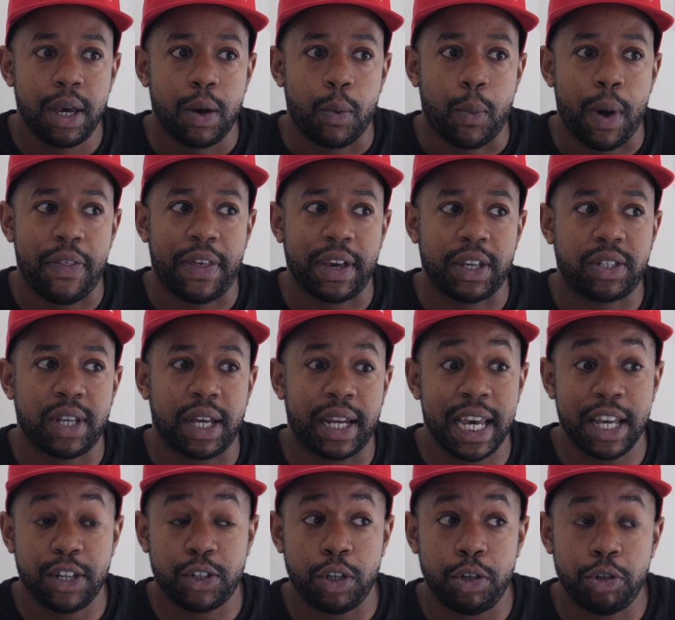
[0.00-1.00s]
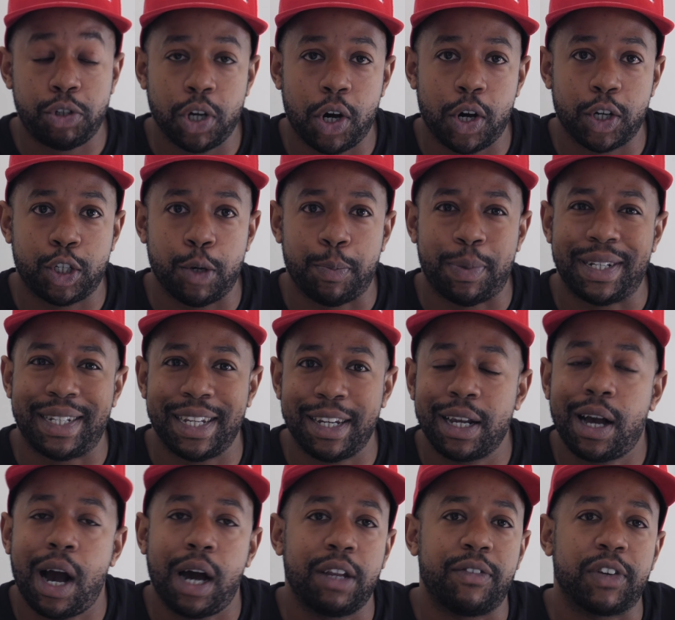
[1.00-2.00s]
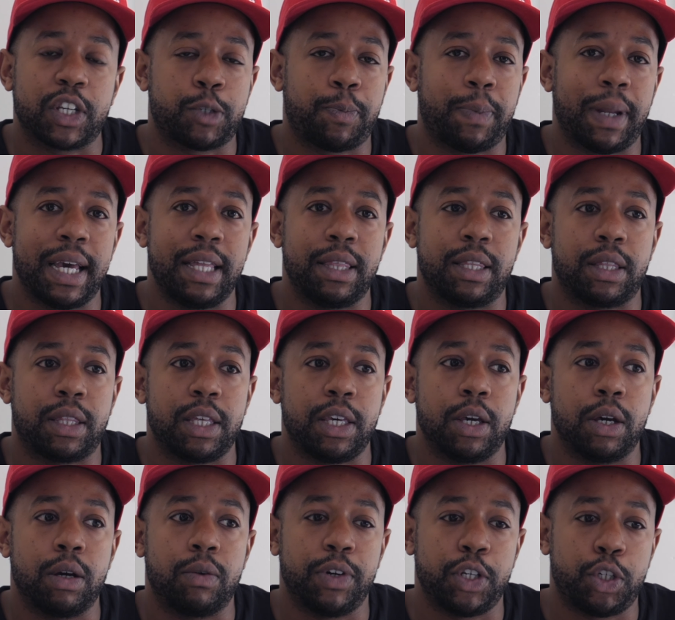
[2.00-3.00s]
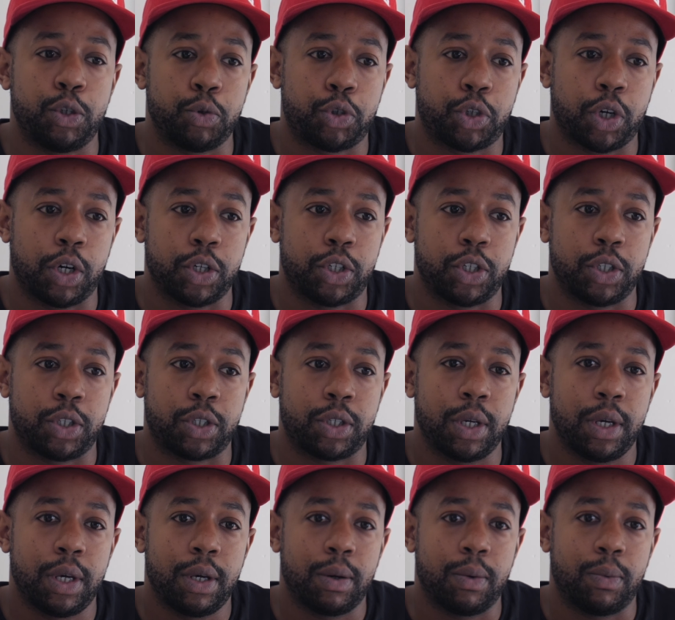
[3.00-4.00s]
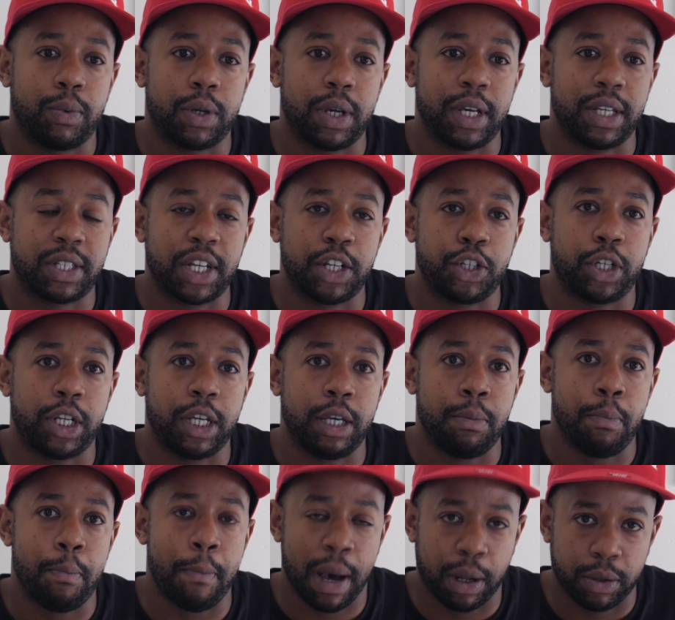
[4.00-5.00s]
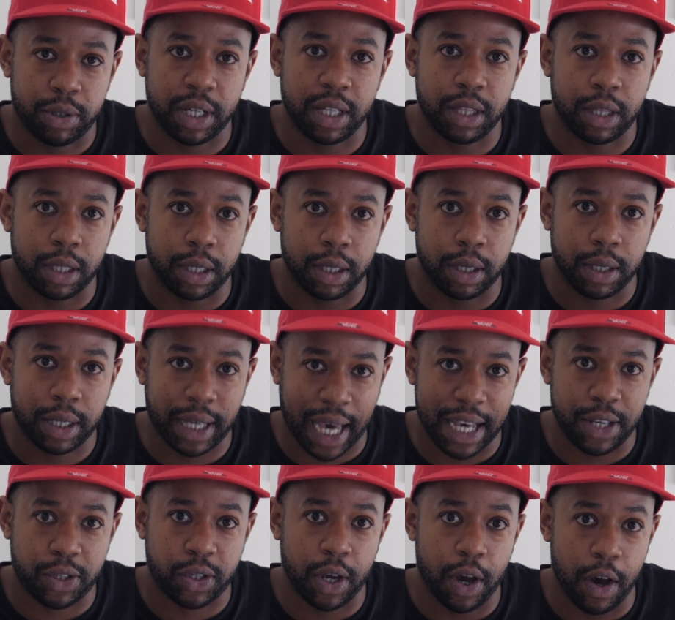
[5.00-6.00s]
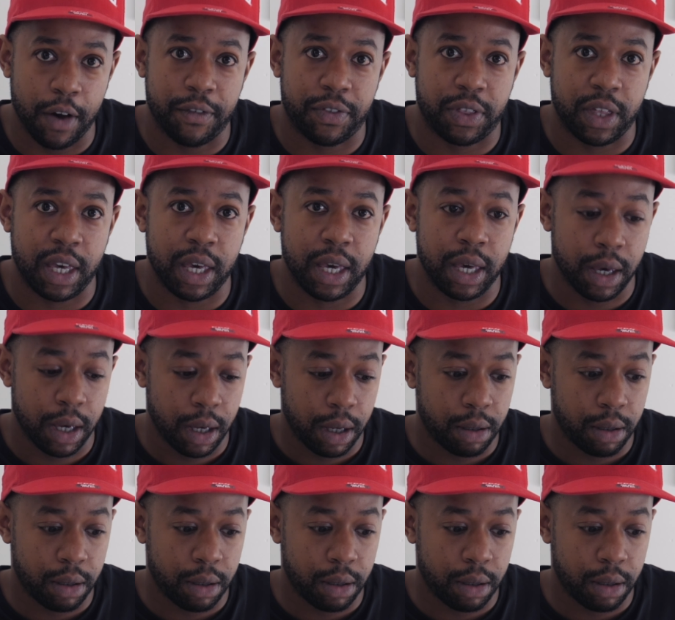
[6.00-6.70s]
where they said, here's a new charger, but didn't kind of explain that the original chargers were essentially melting the casing of the